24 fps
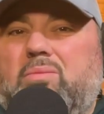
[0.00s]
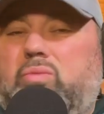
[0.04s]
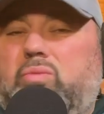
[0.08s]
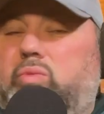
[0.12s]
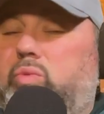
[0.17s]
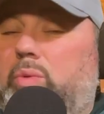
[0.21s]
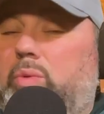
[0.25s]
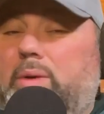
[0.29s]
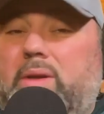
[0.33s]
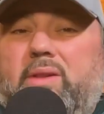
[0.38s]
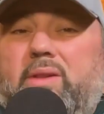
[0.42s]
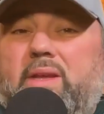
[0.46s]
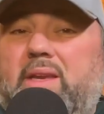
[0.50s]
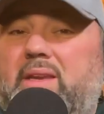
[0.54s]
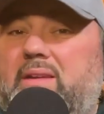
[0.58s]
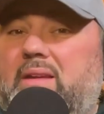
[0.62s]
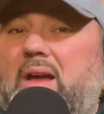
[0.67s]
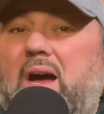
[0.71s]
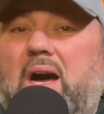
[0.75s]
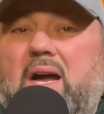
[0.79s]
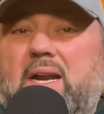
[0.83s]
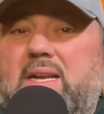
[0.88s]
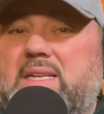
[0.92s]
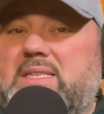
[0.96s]
really
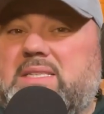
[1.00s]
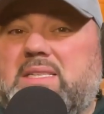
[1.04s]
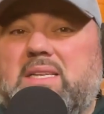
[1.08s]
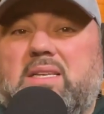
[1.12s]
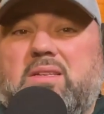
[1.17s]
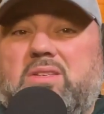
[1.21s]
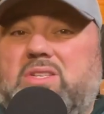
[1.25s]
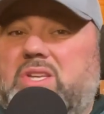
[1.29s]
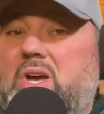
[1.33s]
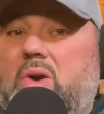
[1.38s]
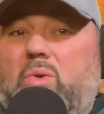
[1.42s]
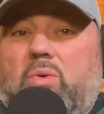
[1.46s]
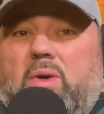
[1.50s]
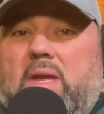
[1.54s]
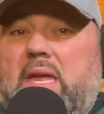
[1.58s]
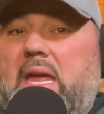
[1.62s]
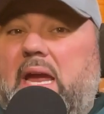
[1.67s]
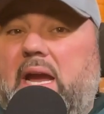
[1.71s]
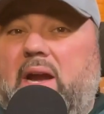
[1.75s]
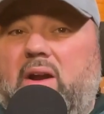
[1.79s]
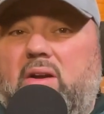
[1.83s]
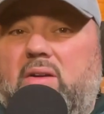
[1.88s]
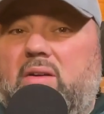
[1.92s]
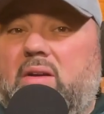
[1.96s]
honestly don't
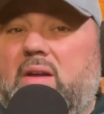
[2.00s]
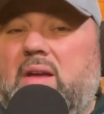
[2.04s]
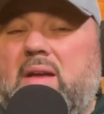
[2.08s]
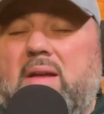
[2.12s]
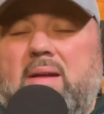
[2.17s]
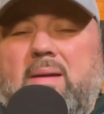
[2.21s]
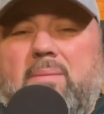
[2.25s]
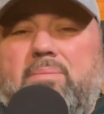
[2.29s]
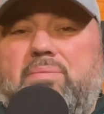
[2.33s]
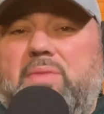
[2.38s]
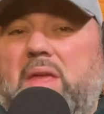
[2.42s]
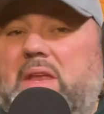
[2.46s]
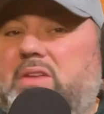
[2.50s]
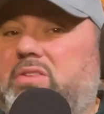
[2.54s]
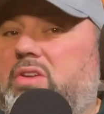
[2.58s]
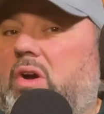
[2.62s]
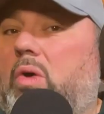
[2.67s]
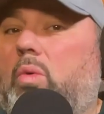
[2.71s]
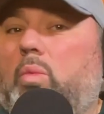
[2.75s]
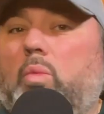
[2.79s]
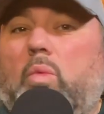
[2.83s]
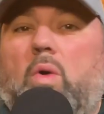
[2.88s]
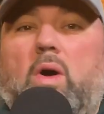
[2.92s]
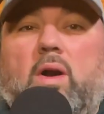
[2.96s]
care. They
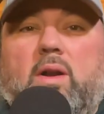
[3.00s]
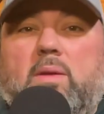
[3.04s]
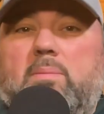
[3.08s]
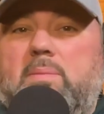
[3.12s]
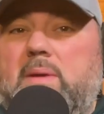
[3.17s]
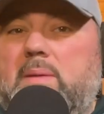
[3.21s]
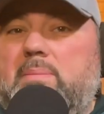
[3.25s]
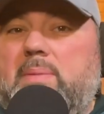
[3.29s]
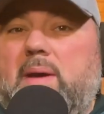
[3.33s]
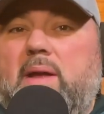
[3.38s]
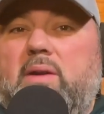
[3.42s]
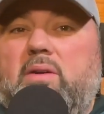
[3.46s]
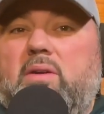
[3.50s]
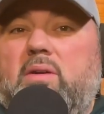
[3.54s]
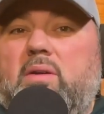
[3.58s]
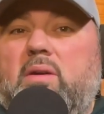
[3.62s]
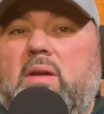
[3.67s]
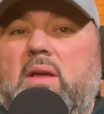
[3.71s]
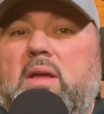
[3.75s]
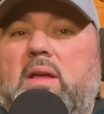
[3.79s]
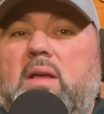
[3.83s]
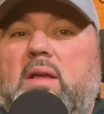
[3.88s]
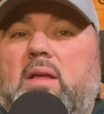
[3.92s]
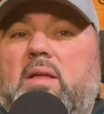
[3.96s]
don't want to be better.
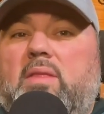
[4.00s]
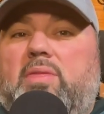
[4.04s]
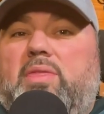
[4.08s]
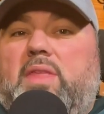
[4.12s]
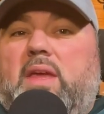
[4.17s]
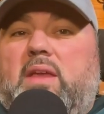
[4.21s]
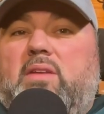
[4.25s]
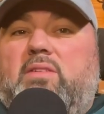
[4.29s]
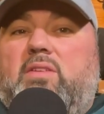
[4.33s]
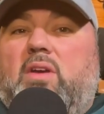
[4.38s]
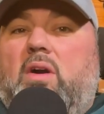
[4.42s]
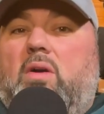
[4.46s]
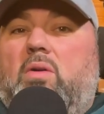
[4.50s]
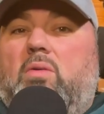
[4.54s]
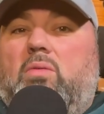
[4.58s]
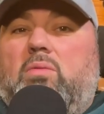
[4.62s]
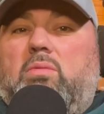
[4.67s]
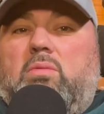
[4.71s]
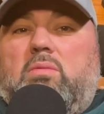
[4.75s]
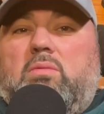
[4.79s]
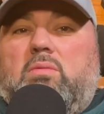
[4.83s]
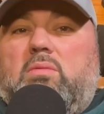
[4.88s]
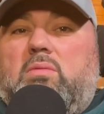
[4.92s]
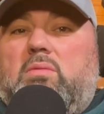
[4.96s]
They don't,
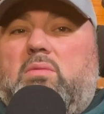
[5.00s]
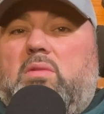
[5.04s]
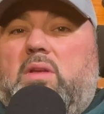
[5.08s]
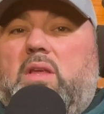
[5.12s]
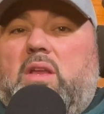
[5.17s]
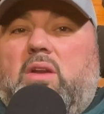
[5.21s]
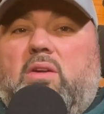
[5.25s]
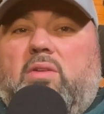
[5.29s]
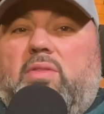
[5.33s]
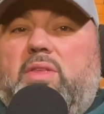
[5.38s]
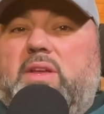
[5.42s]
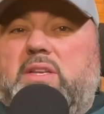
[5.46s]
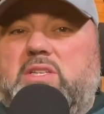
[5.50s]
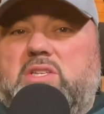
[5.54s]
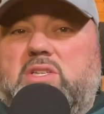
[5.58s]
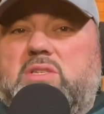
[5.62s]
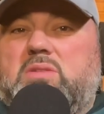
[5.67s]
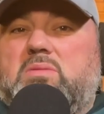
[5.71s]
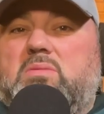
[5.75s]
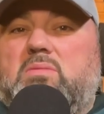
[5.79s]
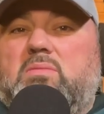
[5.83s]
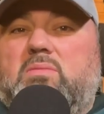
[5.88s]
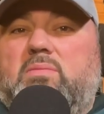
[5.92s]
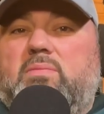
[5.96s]
you know, they
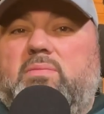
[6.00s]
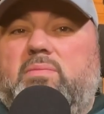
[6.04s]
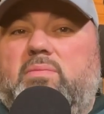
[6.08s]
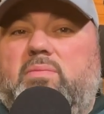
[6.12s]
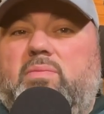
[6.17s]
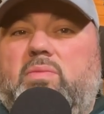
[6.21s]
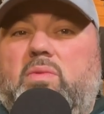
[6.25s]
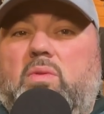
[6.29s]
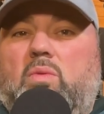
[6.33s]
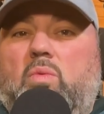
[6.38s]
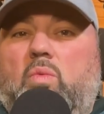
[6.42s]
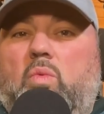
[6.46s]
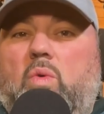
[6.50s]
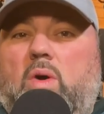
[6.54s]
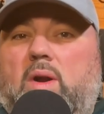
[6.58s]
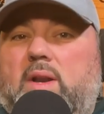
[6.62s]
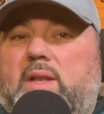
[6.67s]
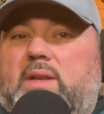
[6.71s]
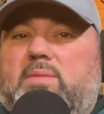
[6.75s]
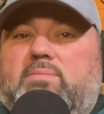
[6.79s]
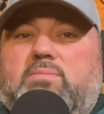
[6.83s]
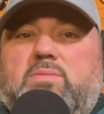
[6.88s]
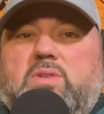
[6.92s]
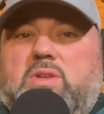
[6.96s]
just want
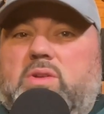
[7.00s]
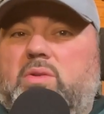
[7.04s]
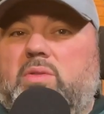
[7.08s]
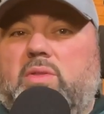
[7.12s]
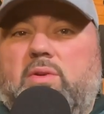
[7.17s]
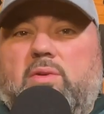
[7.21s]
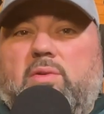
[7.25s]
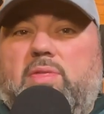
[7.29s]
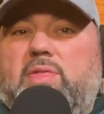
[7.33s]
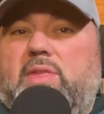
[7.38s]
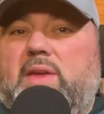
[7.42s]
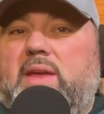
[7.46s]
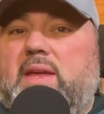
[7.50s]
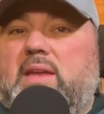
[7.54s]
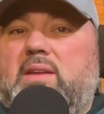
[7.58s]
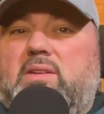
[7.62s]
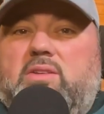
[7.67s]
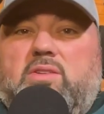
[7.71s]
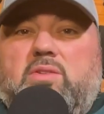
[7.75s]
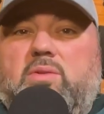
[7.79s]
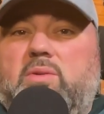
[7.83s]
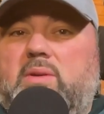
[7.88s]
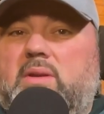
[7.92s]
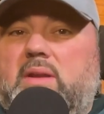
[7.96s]
to do their thing,
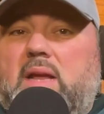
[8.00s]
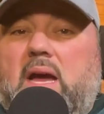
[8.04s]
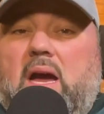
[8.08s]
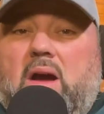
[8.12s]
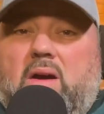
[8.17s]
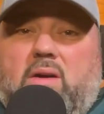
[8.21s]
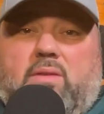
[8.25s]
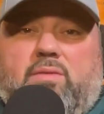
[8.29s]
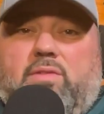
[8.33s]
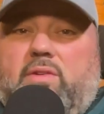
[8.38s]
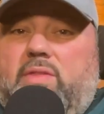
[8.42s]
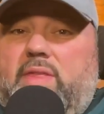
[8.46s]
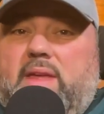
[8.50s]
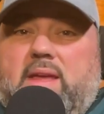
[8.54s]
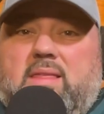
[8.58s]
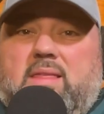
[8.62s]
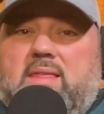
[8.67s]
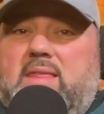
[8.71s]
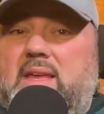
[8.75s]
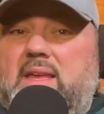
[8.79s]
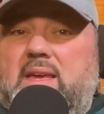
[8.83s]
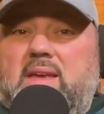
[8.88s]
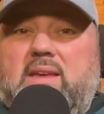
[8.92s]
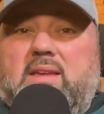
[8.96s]
do it however they
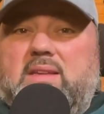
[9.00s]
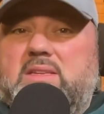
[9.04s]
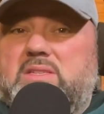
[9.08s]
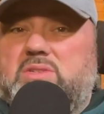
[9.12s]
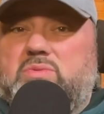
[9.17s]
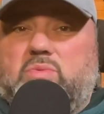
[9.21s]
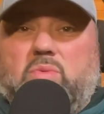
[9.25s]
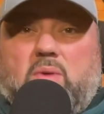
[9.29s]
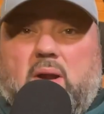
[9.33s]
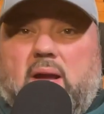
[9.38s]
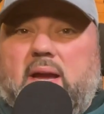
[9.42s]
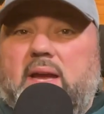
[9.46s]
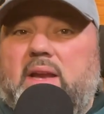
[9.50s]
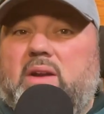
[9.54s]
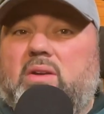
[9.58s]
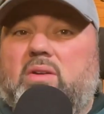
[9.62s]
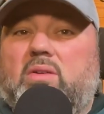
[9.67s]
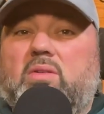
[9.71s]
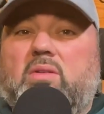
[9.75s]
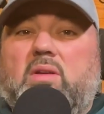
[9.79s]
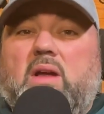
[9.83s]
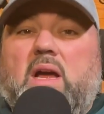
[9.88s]
think is right or